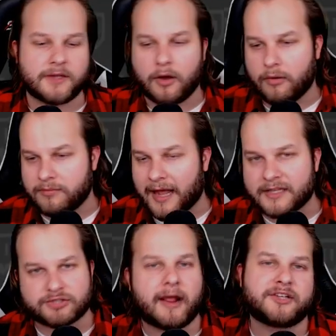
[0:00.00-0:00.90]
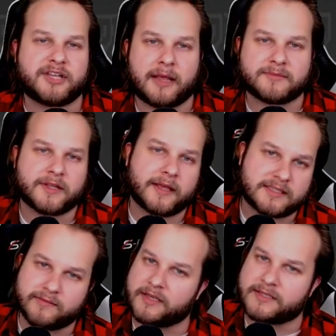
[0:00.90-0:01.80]
So a lot of strategy games like
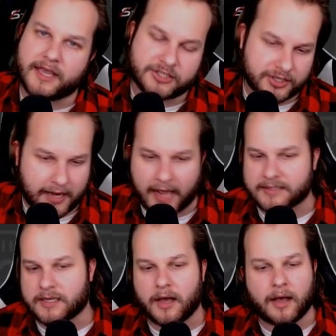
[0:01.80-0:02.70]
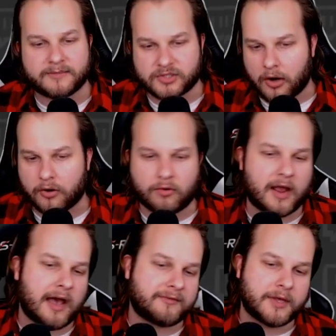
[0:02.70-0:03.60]
Civilization, XCOM,
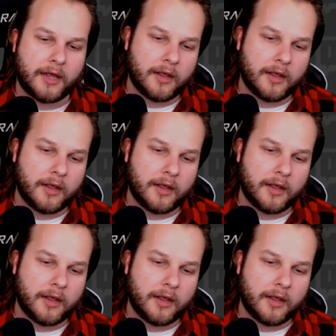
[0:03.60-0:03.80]
StarCraft,